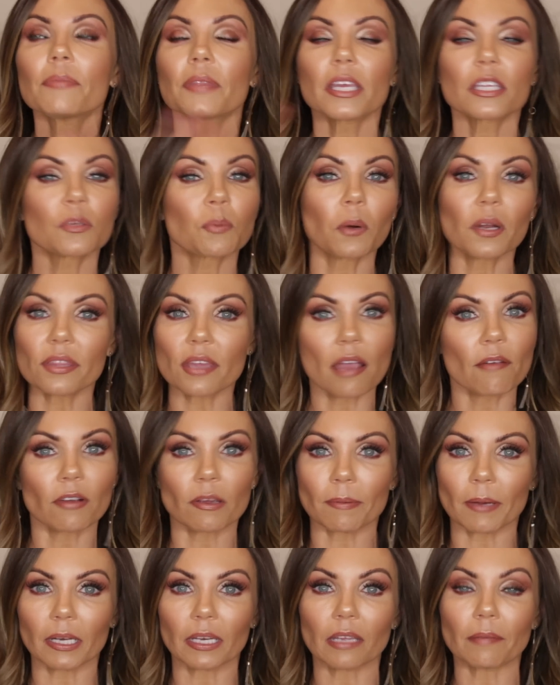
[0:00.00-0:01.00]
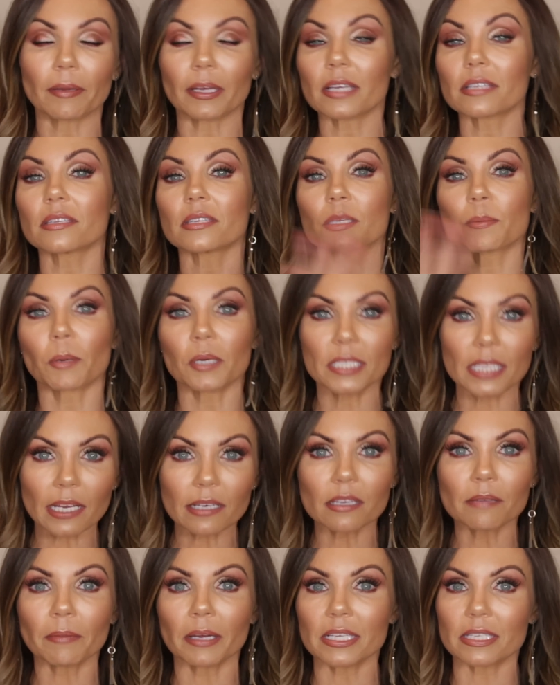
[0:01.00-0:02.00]
it's worth every penny because it's
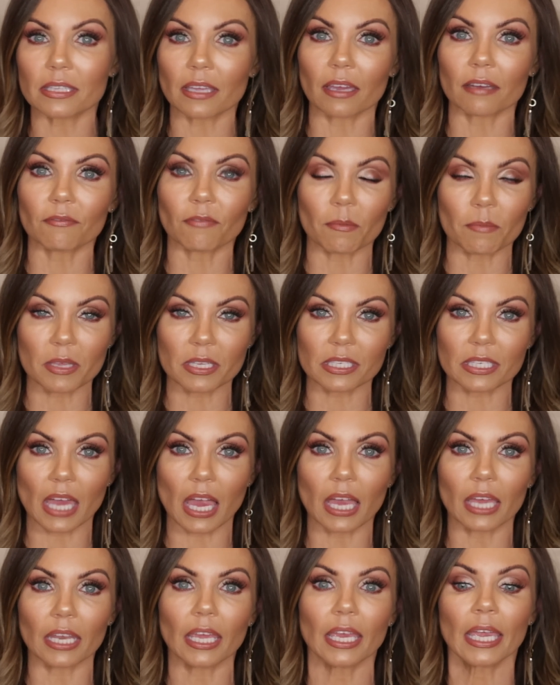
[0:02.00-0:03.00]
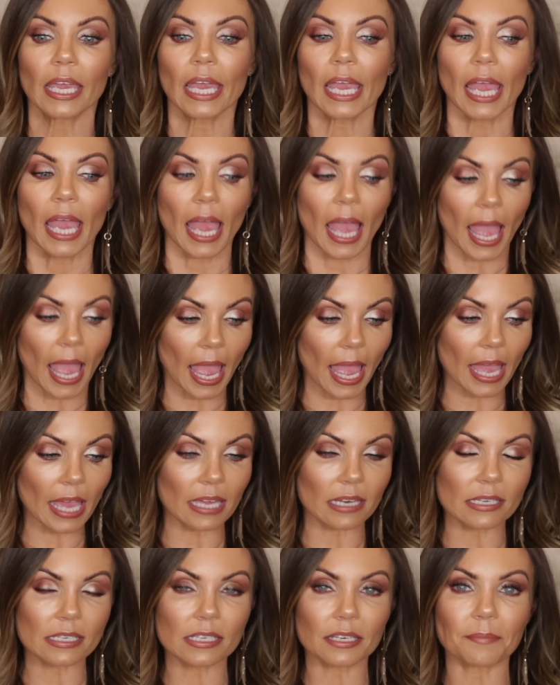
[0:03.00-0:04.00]
protecting my skin from the sun
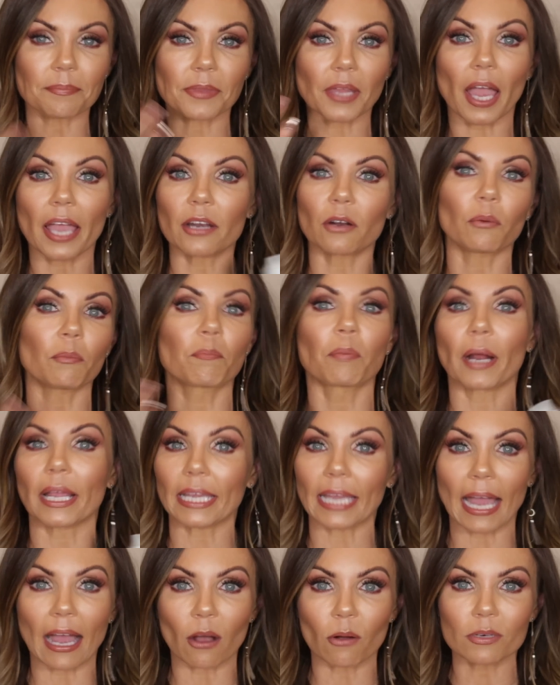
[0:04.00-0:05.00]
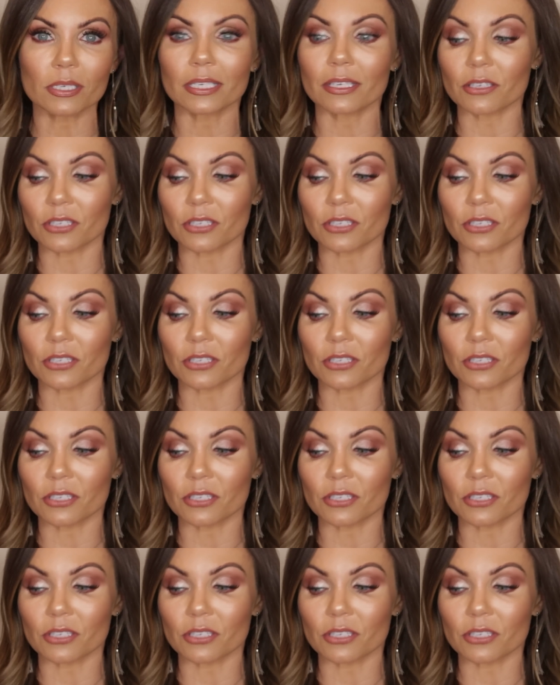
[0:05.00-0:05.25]
and I don't break out.